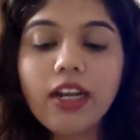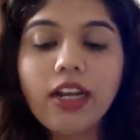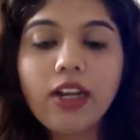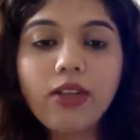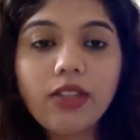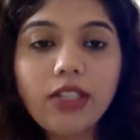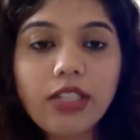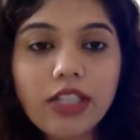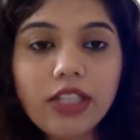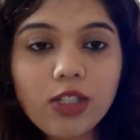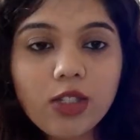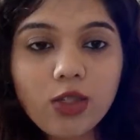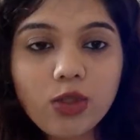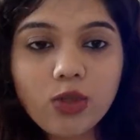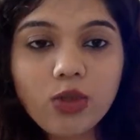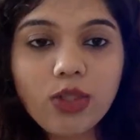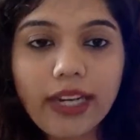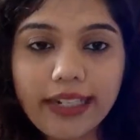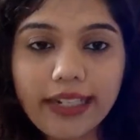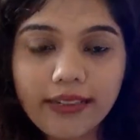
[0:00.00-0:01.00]
Now, these
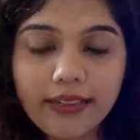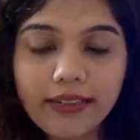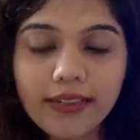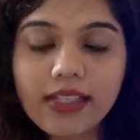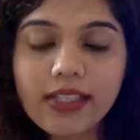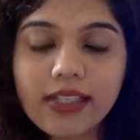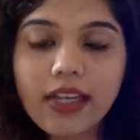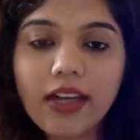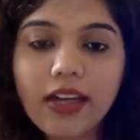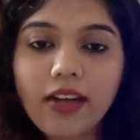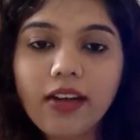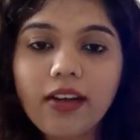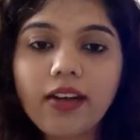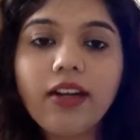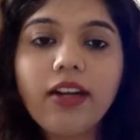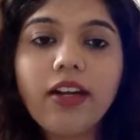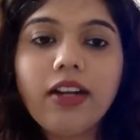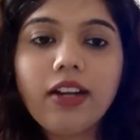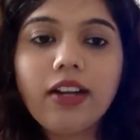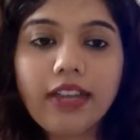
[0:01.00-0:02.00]
two letters
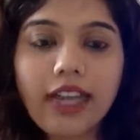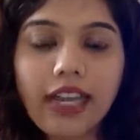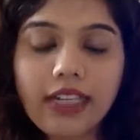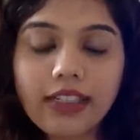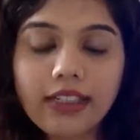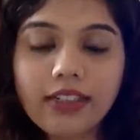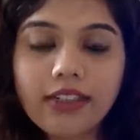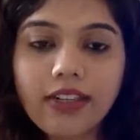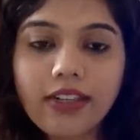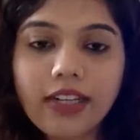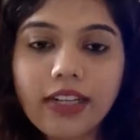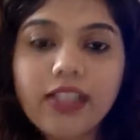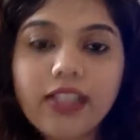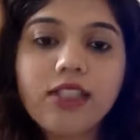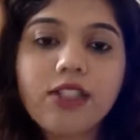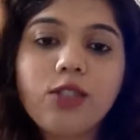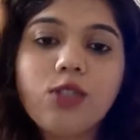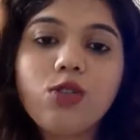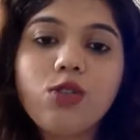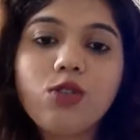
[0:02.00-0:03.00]
are
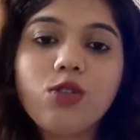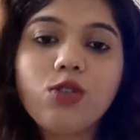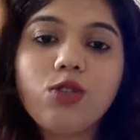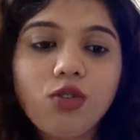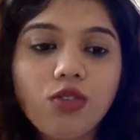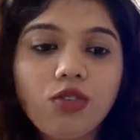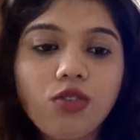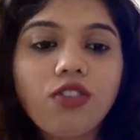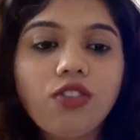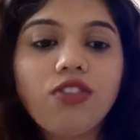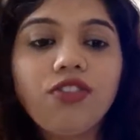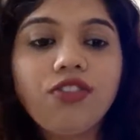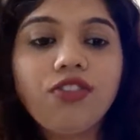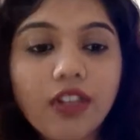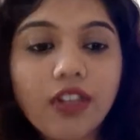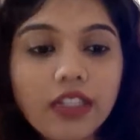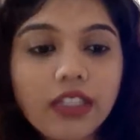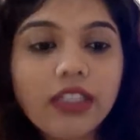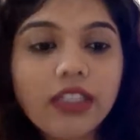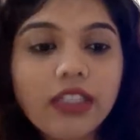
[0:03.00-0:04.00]
categorized into
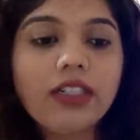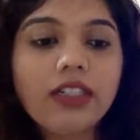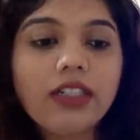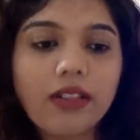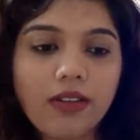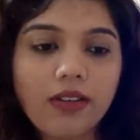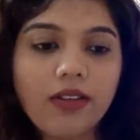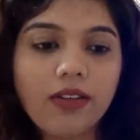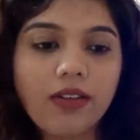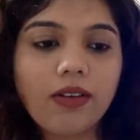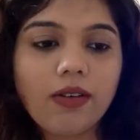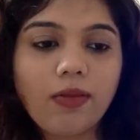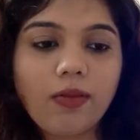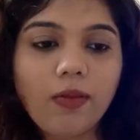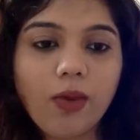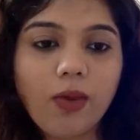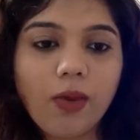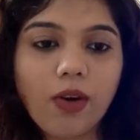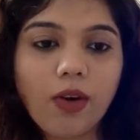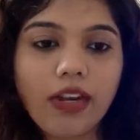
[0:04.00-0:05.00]
further
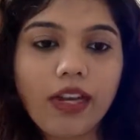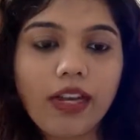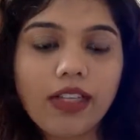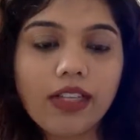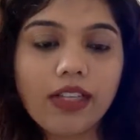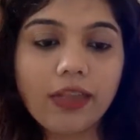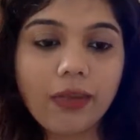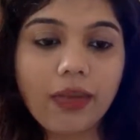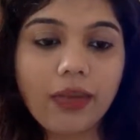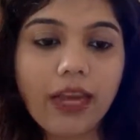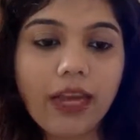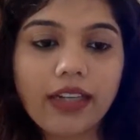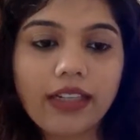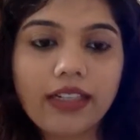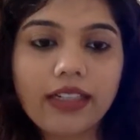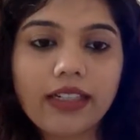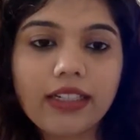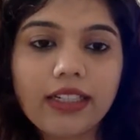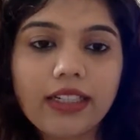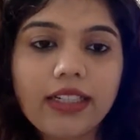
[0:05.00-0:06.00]
more
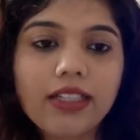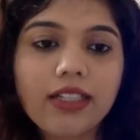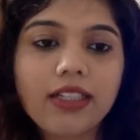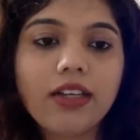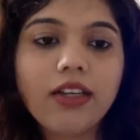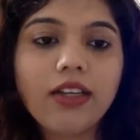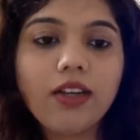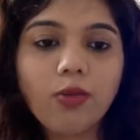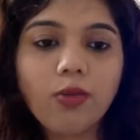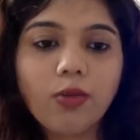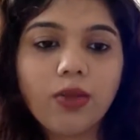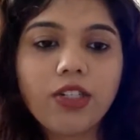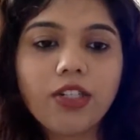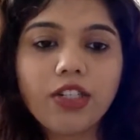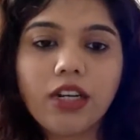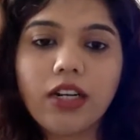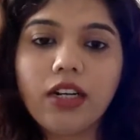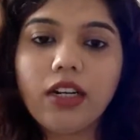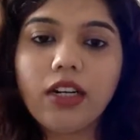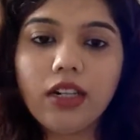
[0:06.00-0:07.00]
subcategories,
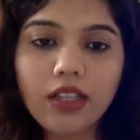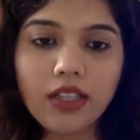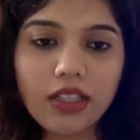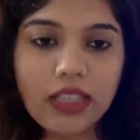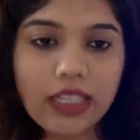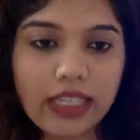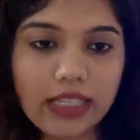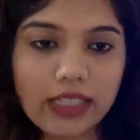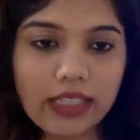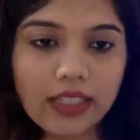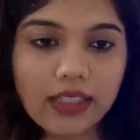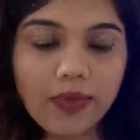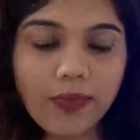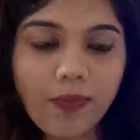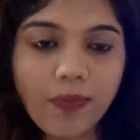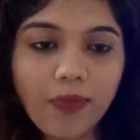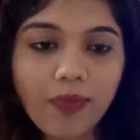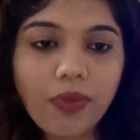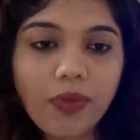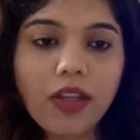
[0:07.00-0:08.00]
which are these.
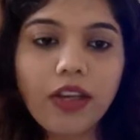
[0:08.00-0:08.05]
